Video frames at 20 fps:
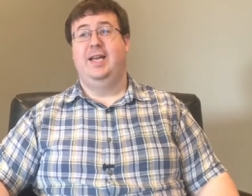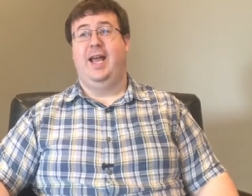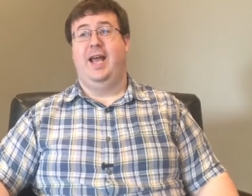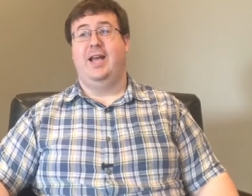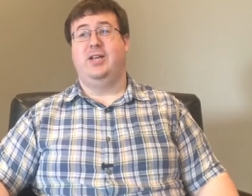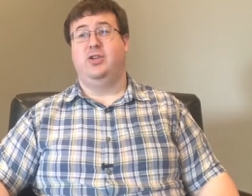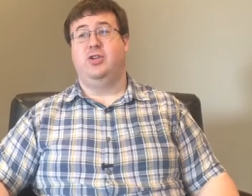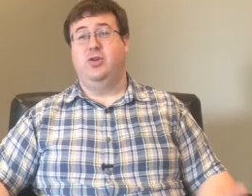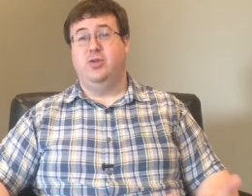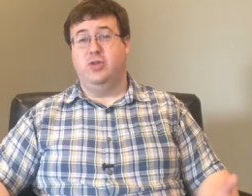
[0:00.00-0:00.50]

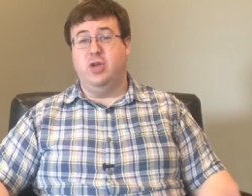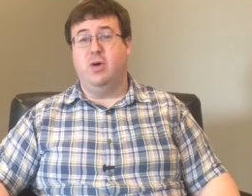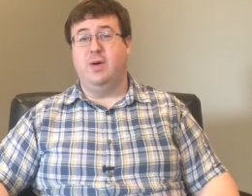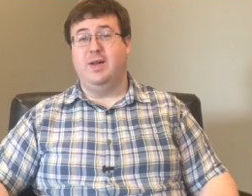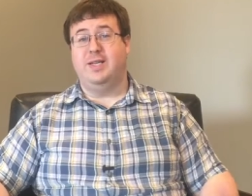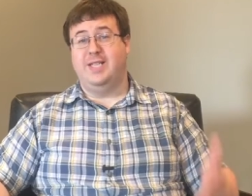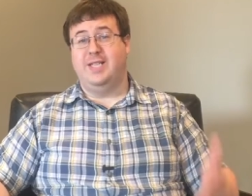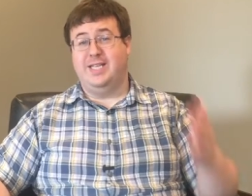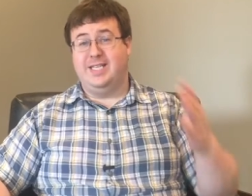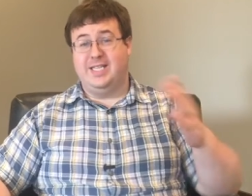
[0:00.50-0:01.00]
And so you'll
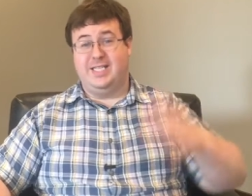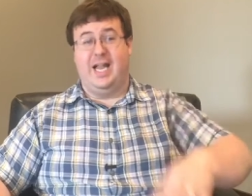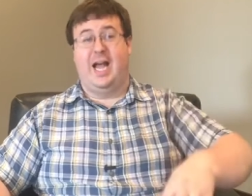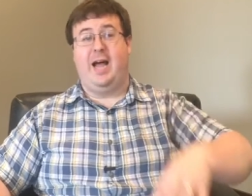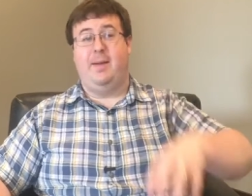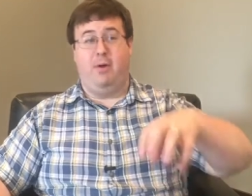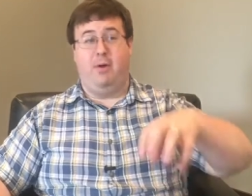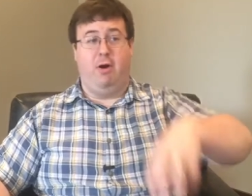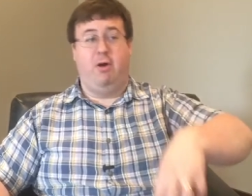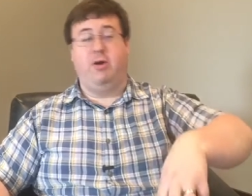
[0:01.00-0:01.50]
notice they
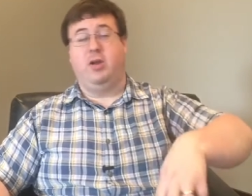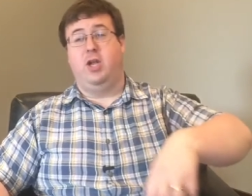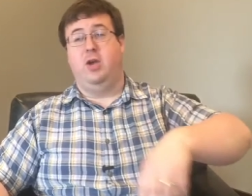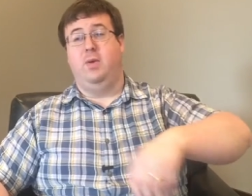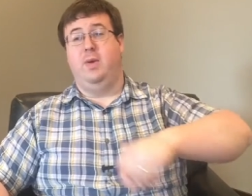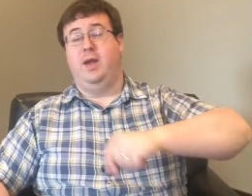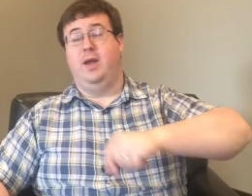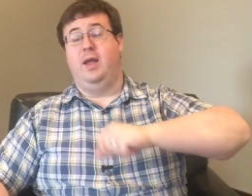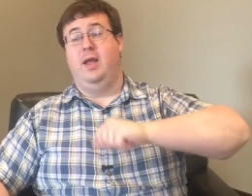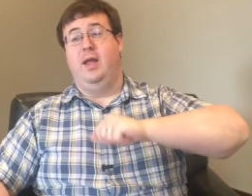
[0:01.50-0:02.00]
stop
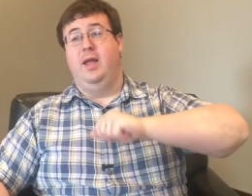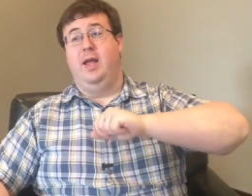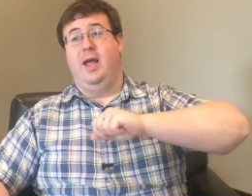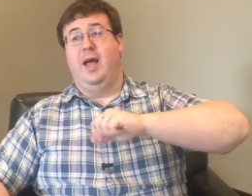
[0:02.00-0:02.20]
arguing